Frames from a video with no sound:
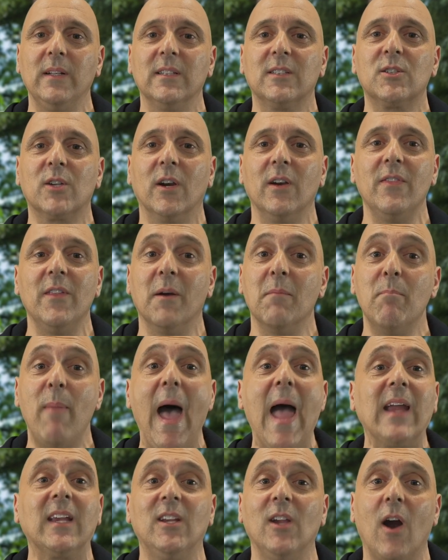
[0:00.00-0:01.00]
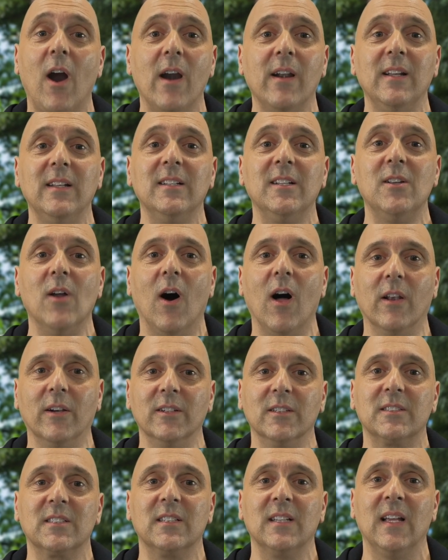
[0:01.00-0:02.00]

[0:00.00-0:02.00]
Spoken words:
to turn their backyard into dollars.